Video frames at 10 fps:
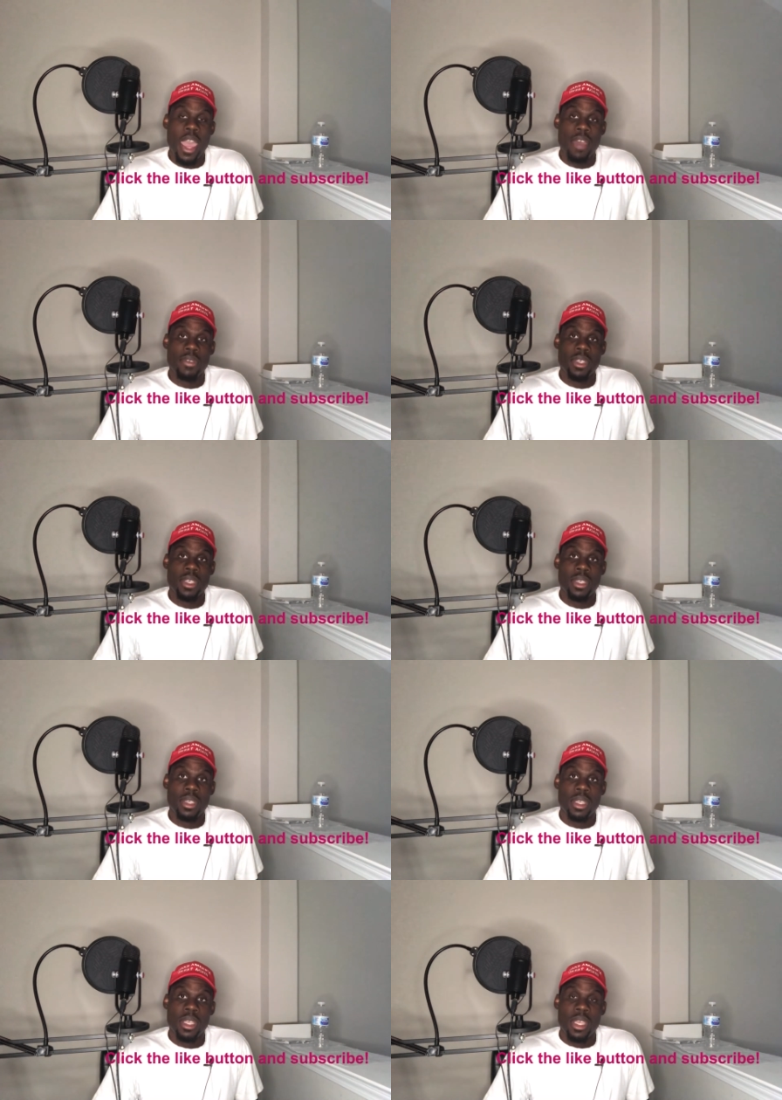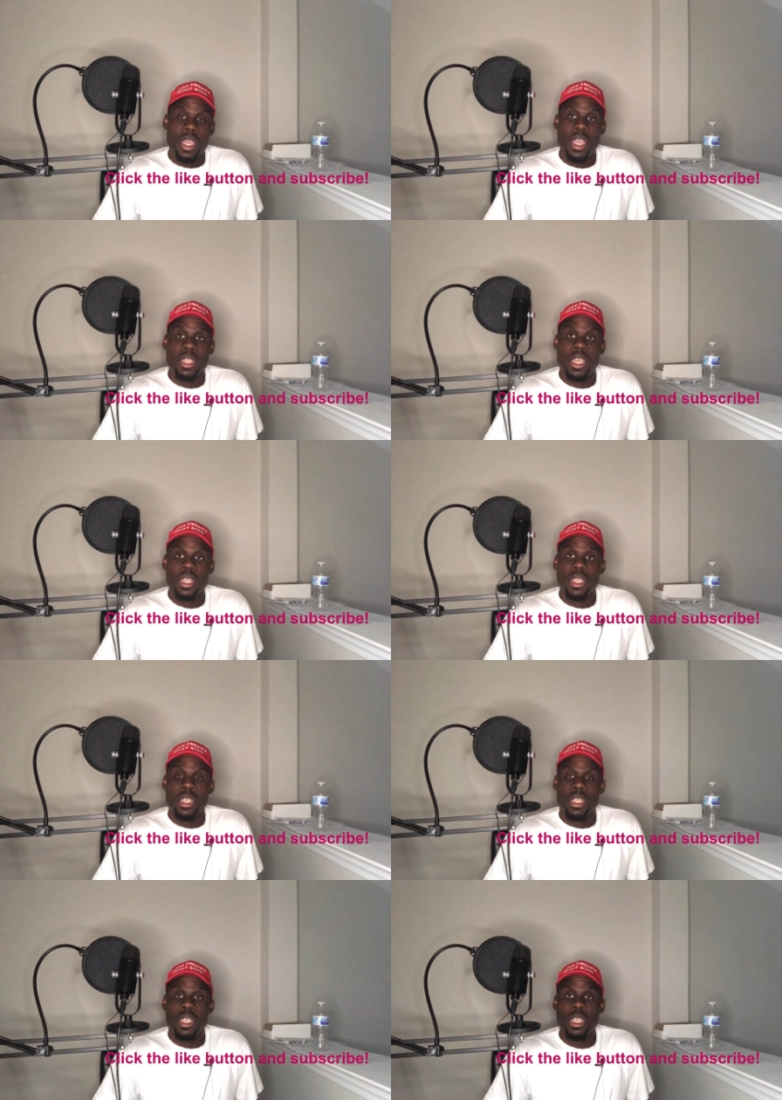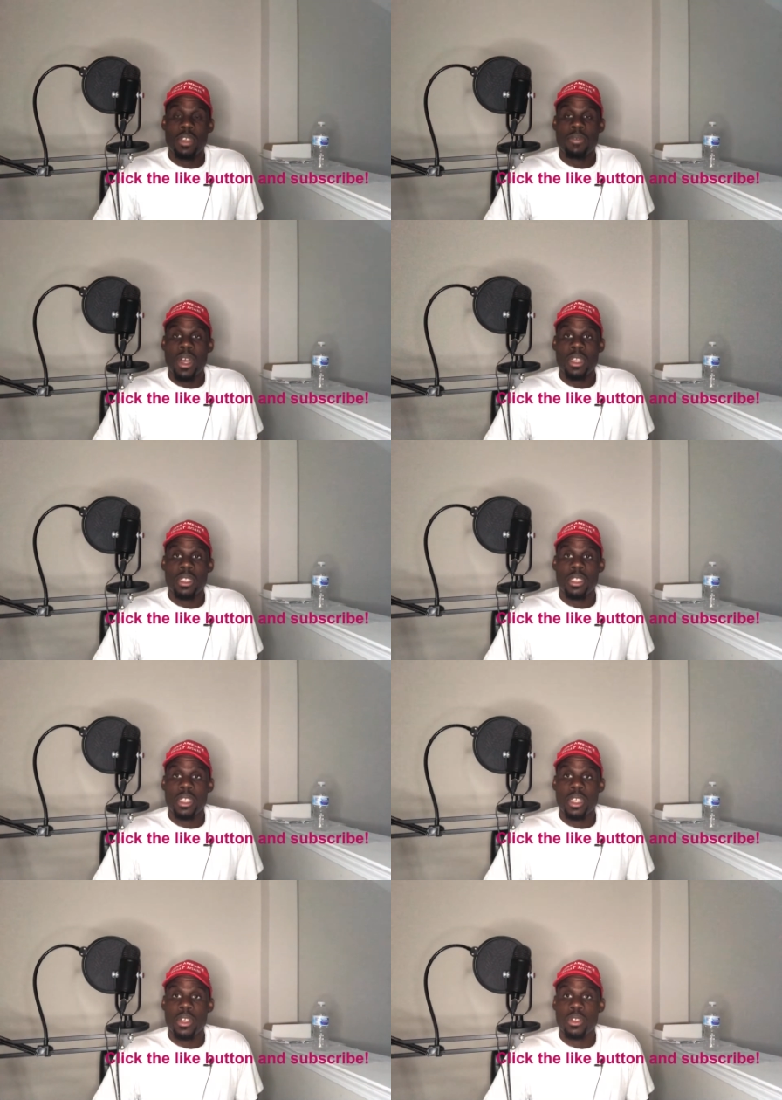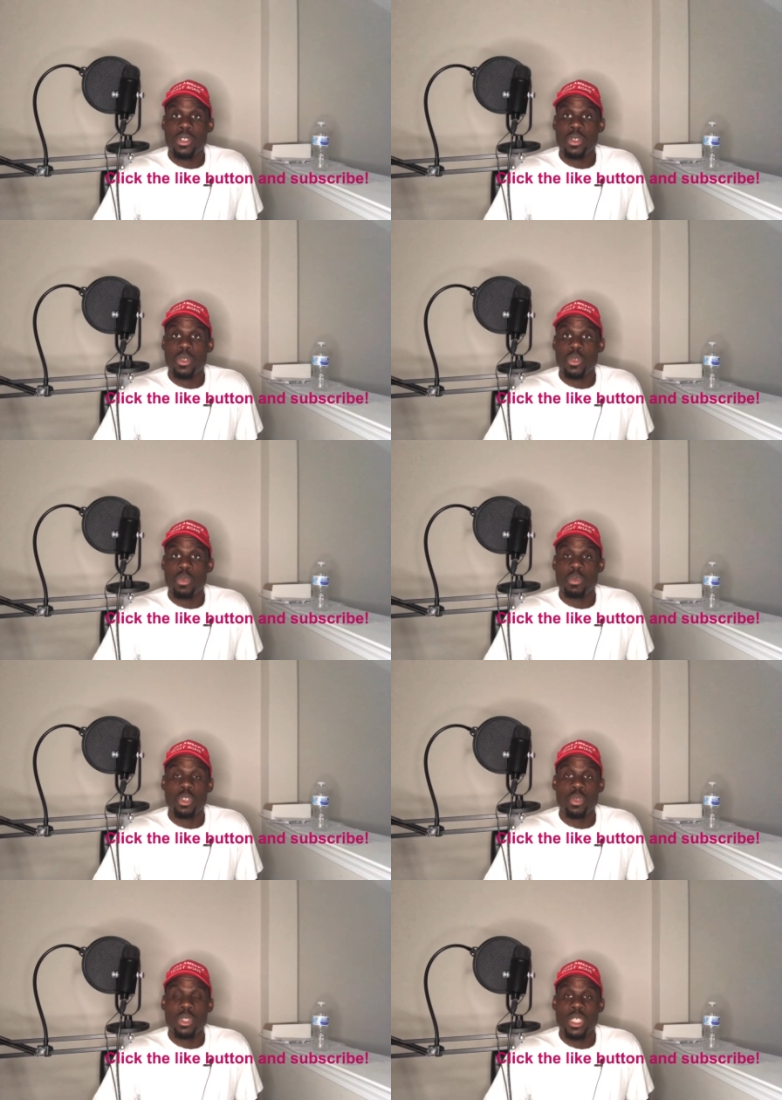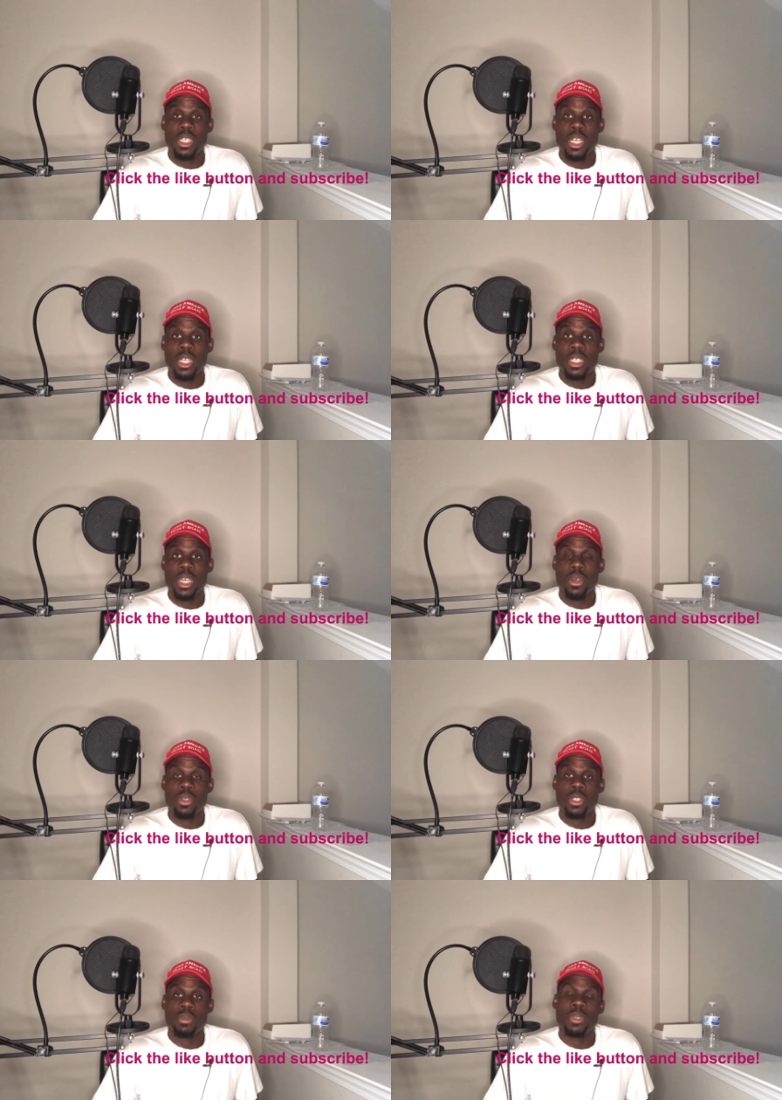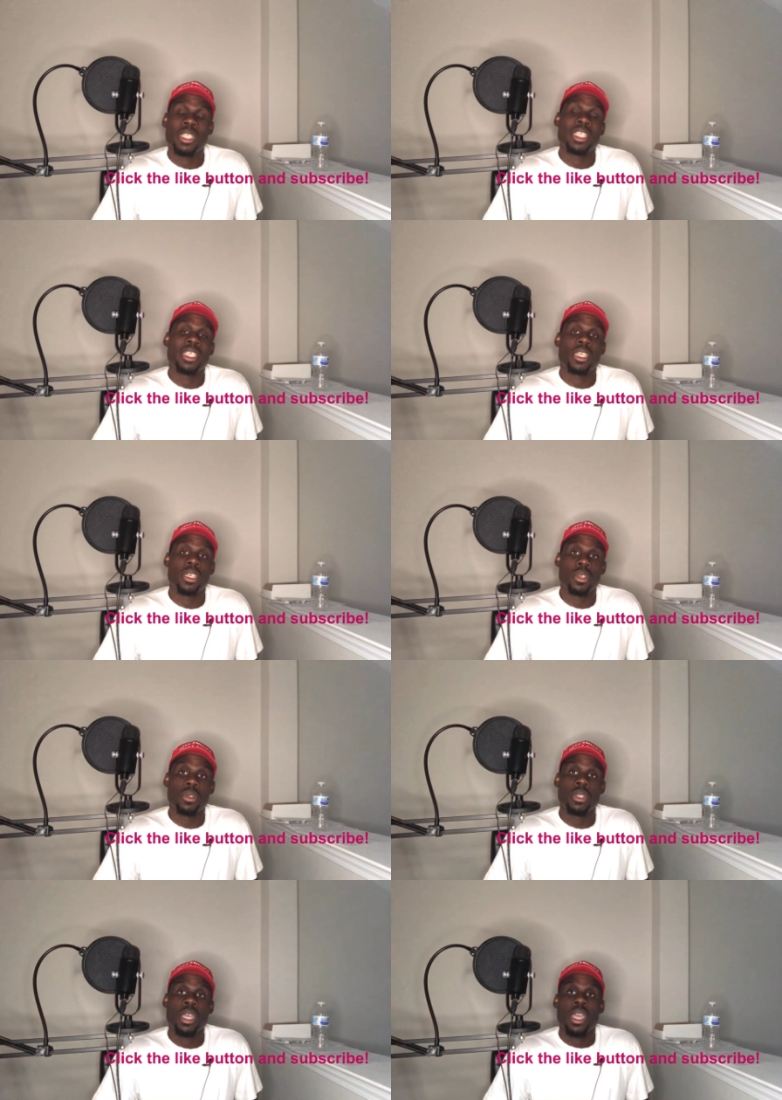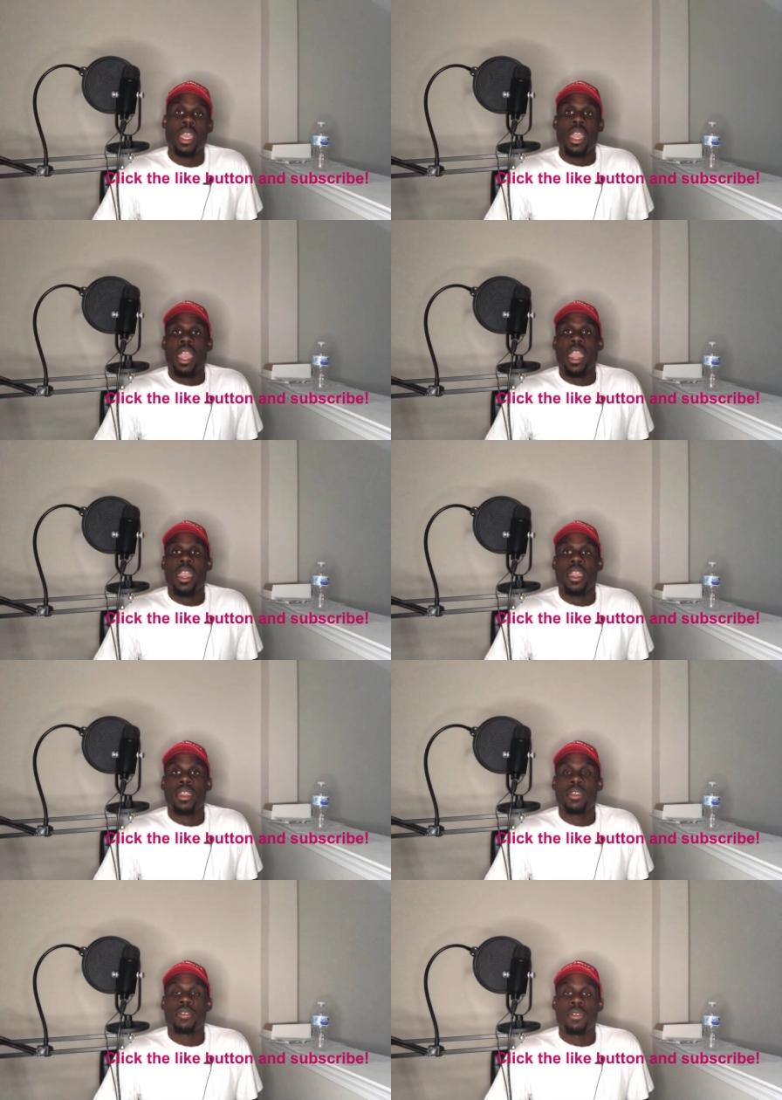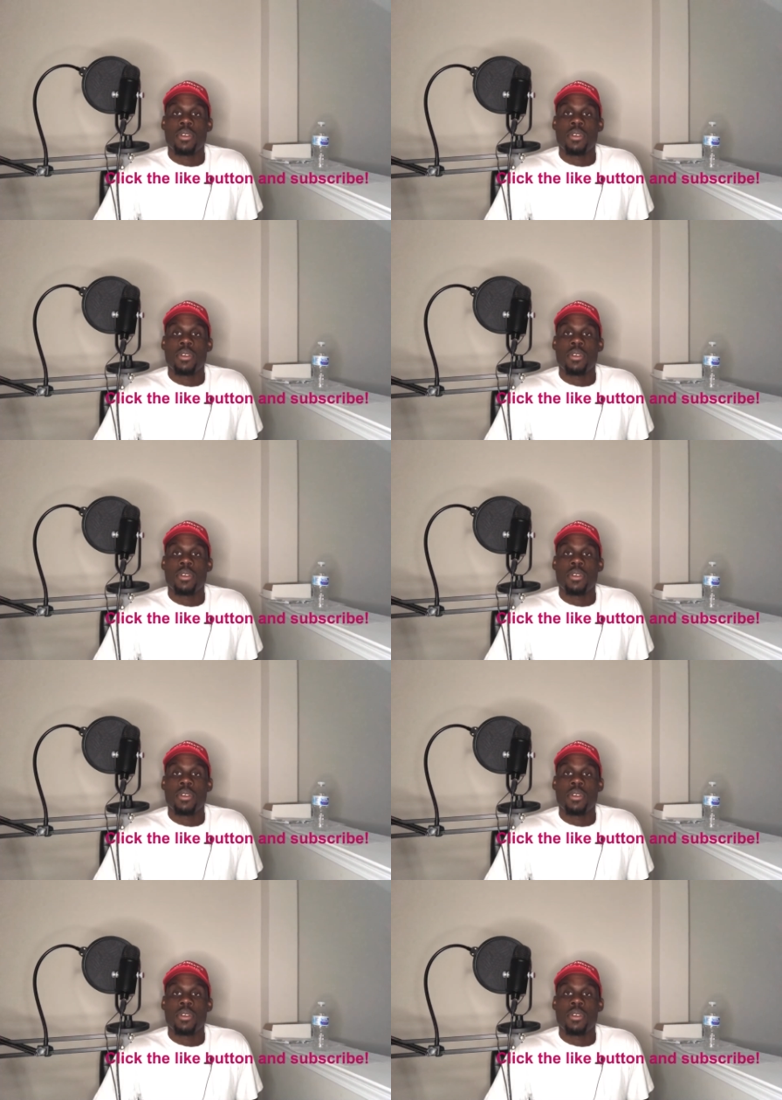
advocate, and yet he volunteered to use a gun that ultimately killed a